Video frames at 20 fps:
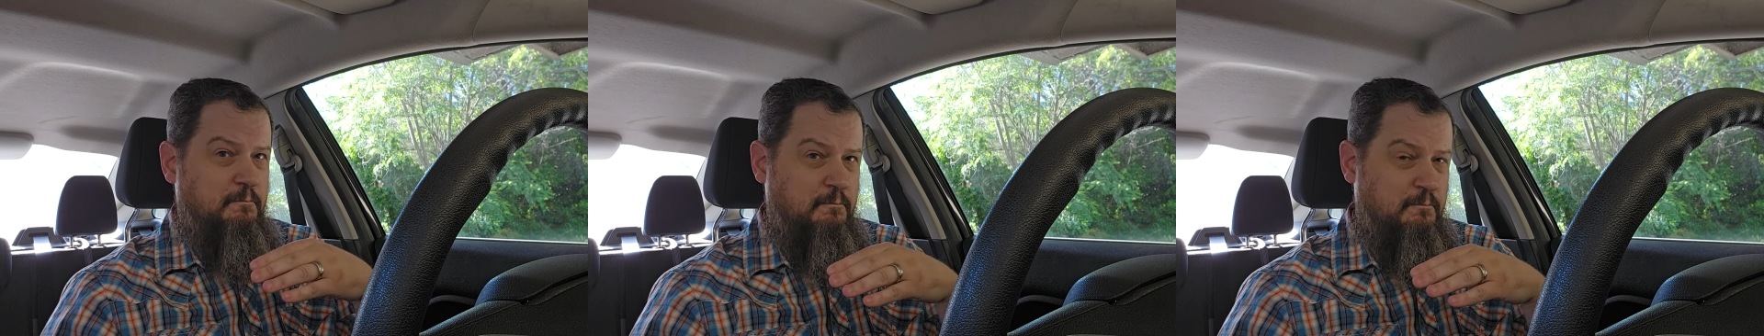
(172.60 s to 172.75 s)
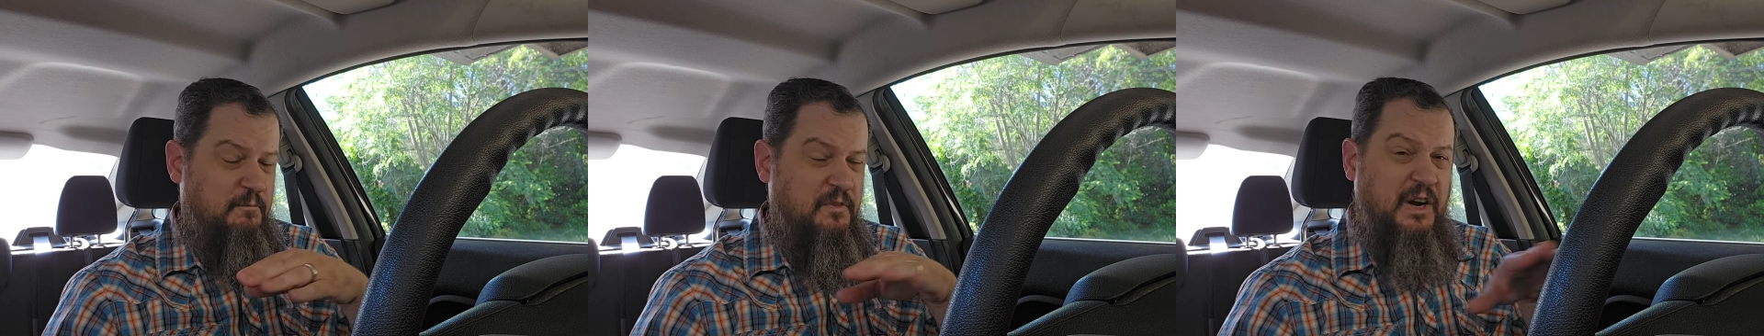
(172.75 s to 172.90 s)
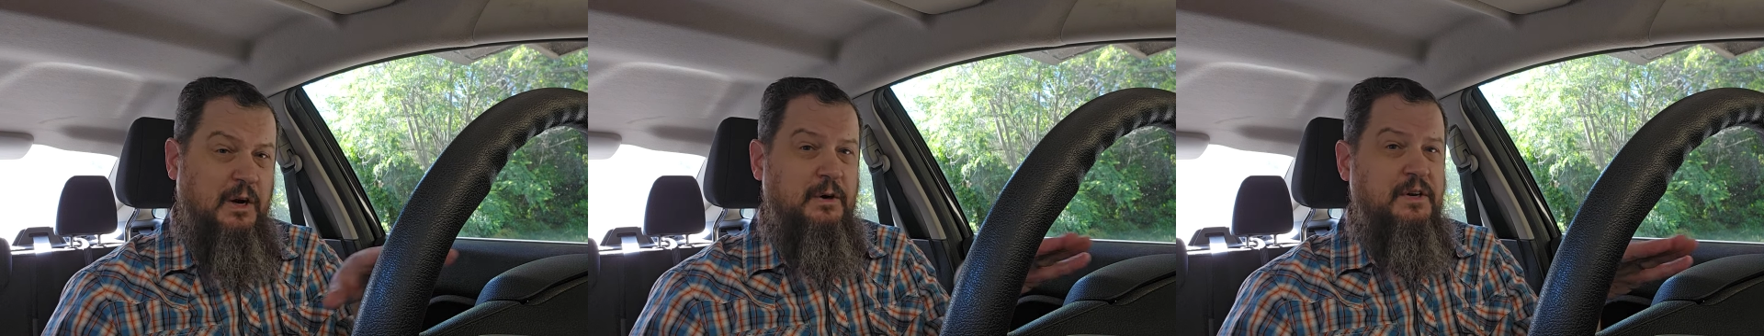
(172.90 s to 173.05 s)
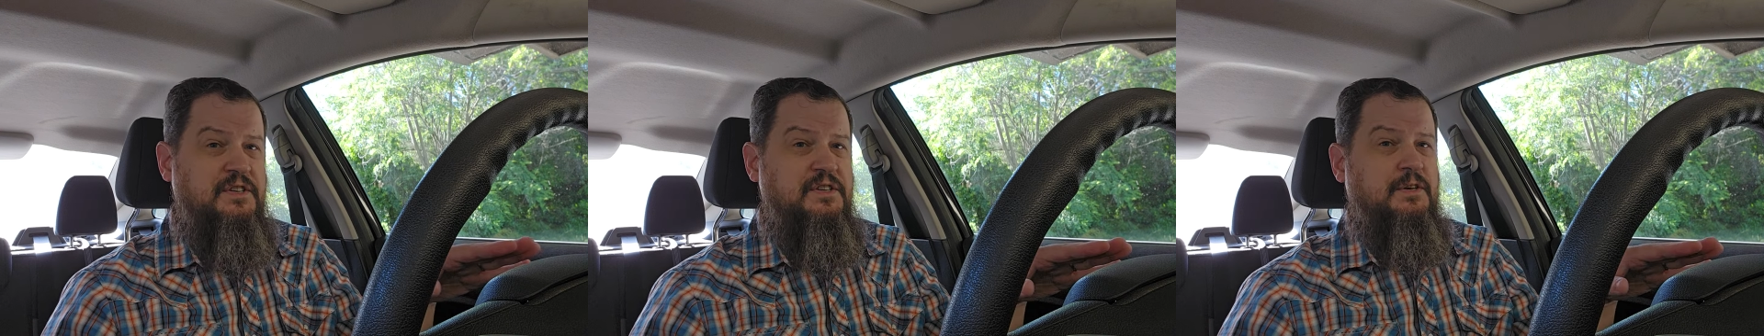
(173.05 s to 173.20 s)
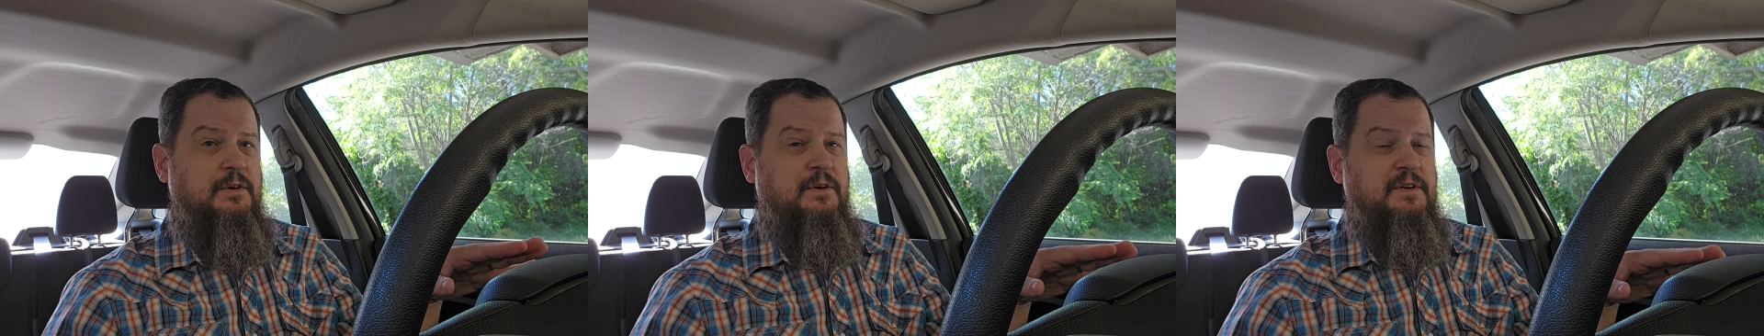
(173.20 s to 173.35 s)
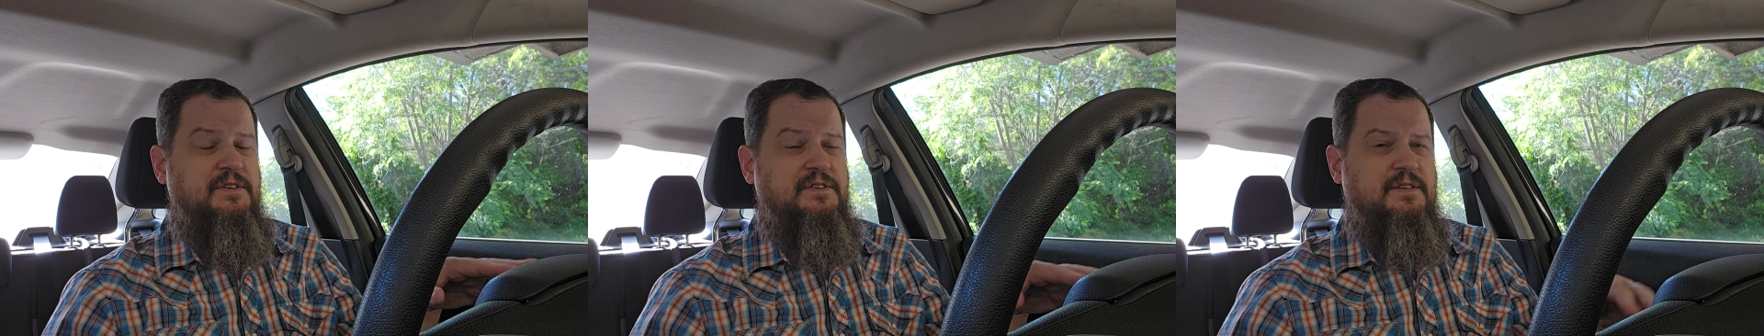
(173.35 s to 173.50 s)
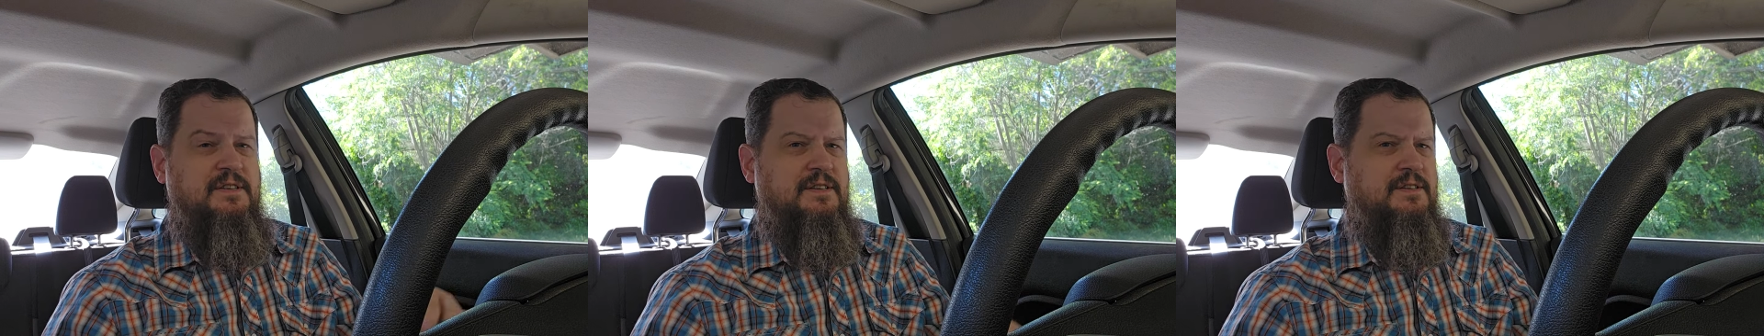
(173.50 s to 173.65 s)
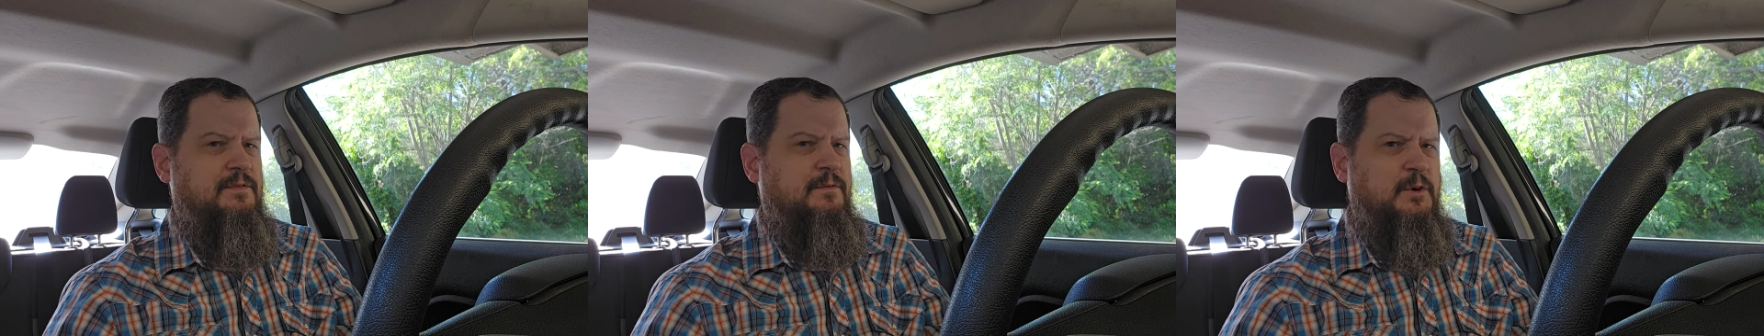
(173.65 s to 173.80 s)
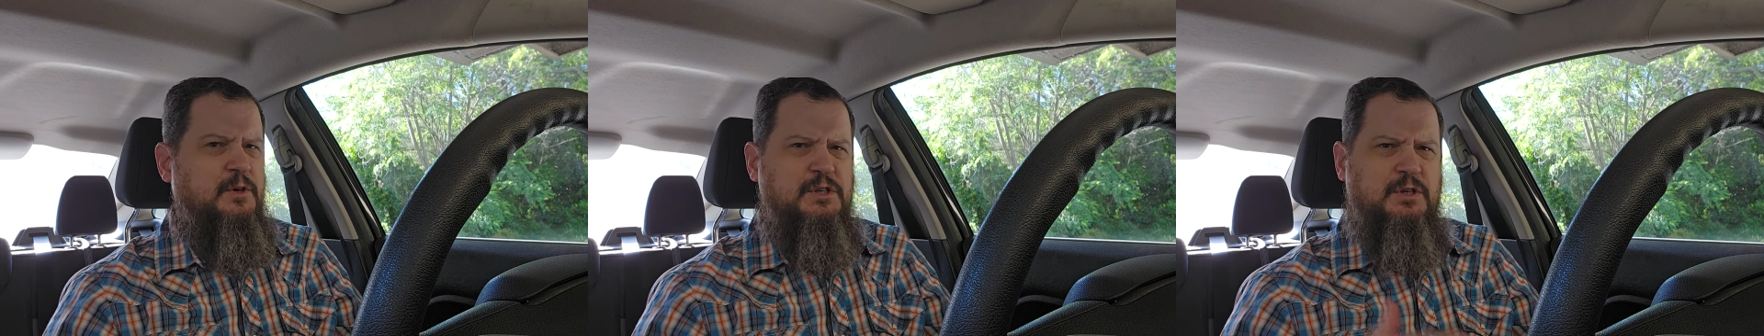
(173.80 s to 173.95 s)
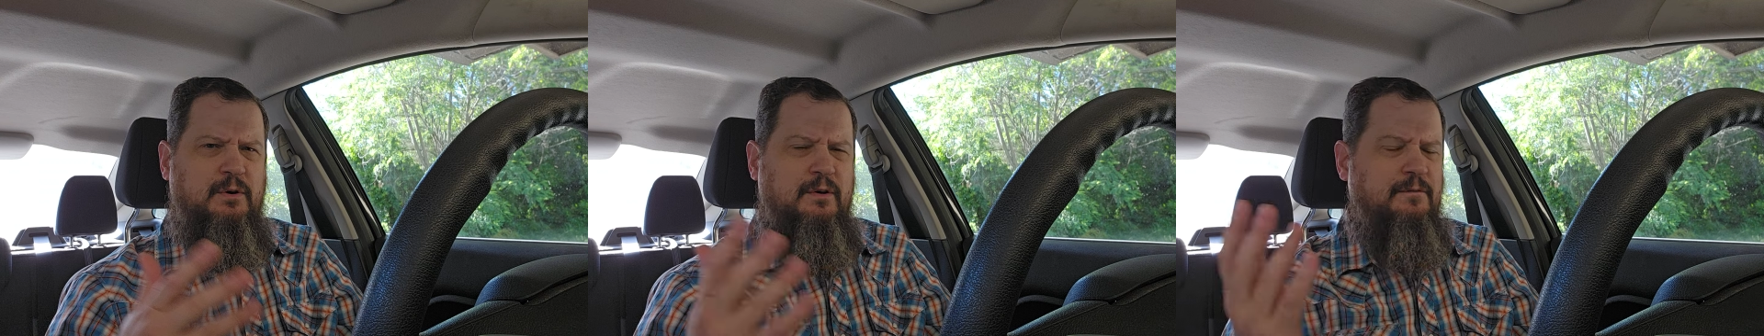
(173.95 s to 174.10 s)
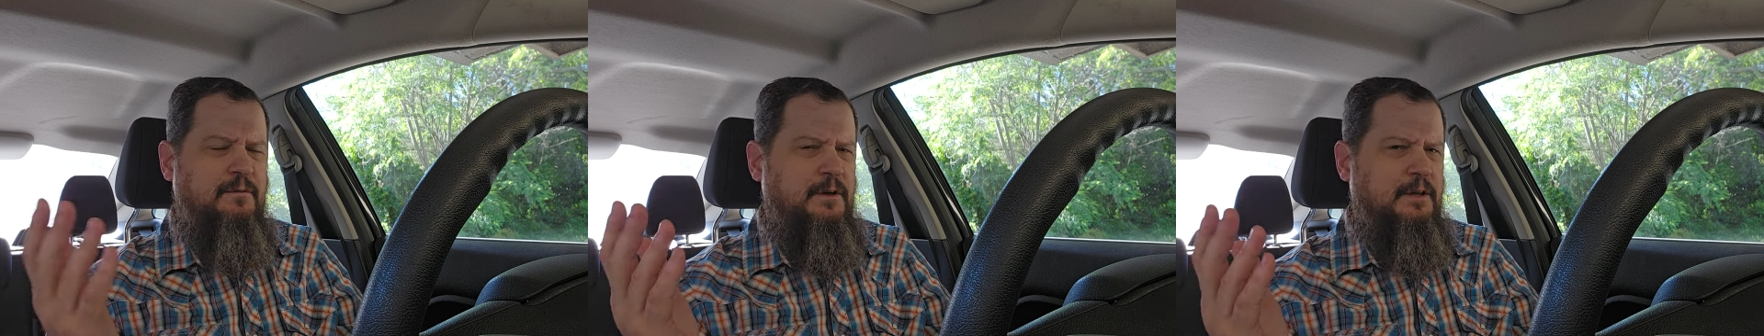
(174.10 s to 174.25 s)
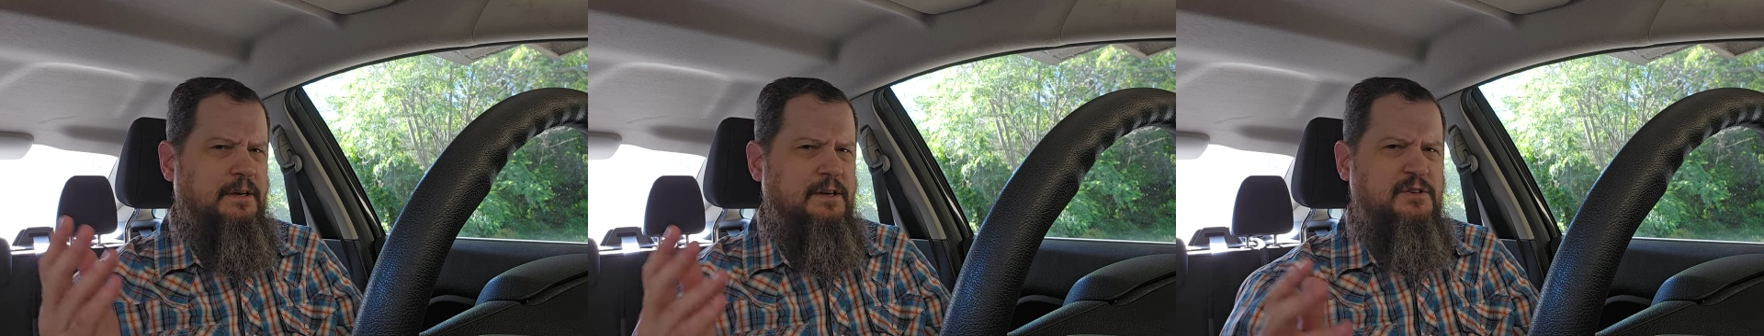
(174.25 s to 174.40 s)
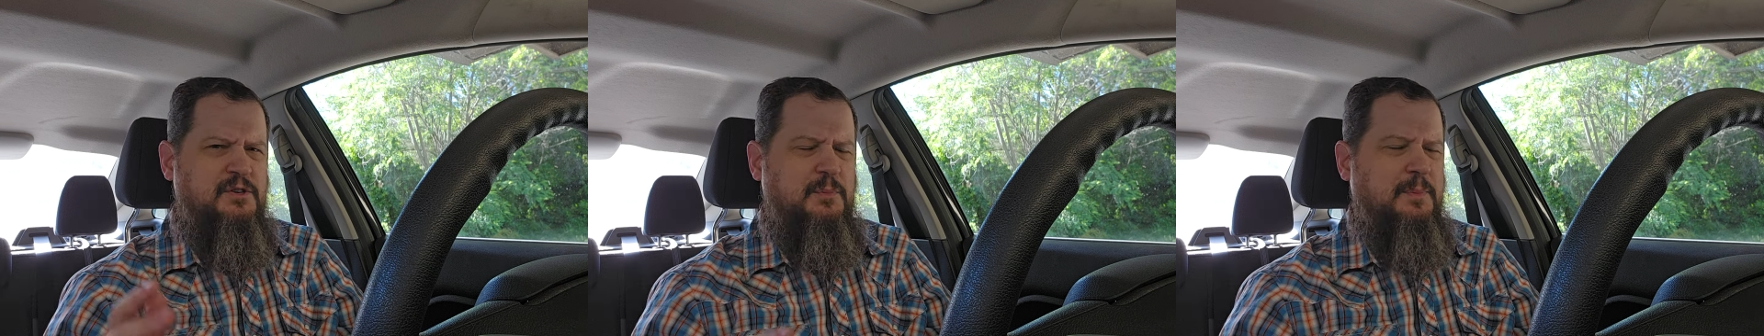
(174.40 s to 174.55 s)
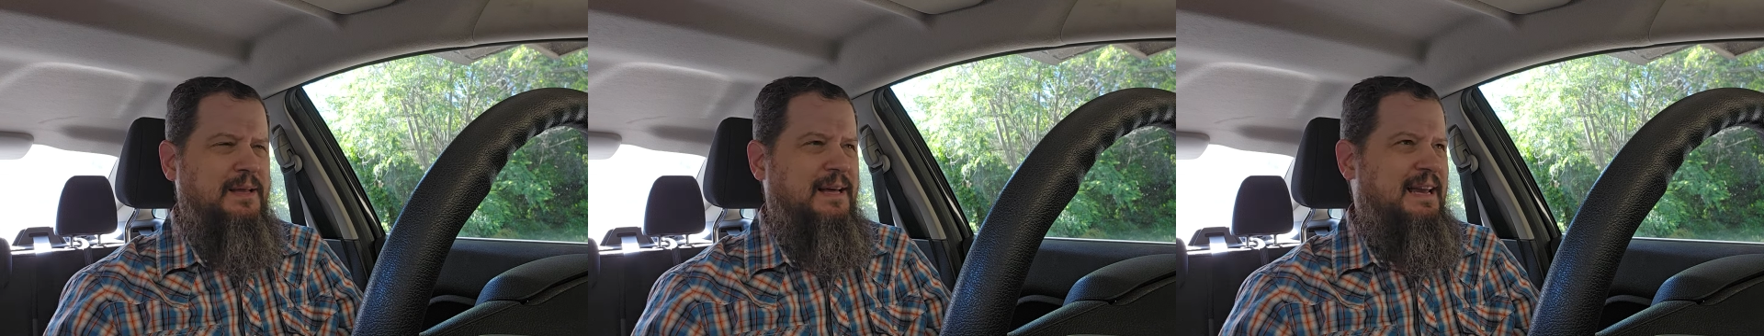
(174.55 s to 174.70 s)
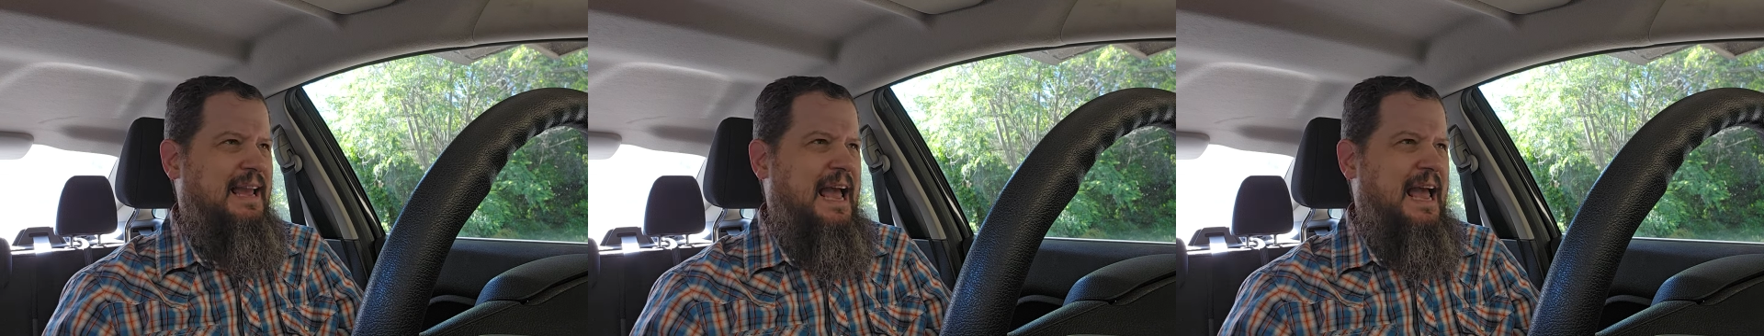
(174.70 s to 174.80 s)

Very serious things. First degree felonies would be like